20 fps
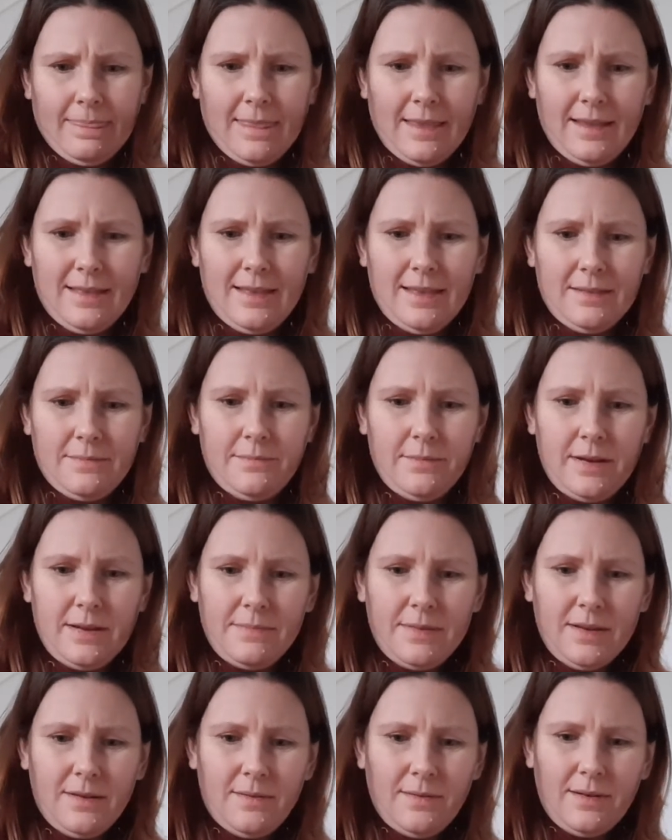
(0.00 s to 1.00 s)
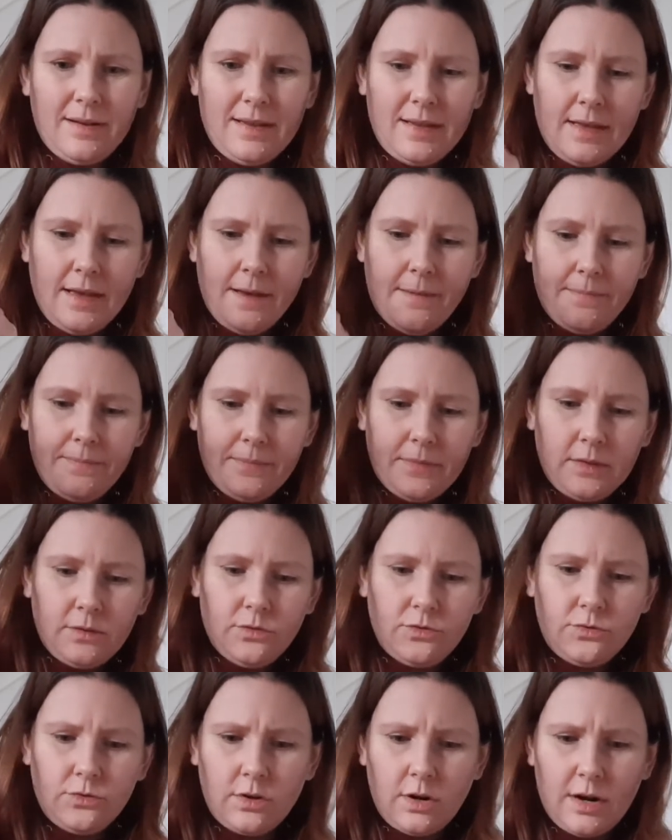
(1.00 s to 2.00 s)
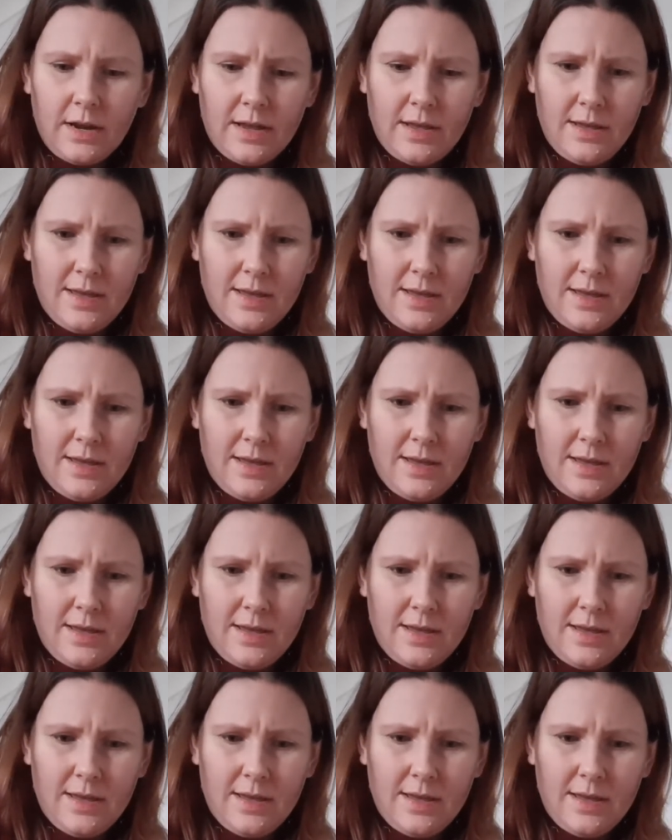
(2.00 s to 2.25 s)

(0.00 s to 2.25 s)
it might be quite dry.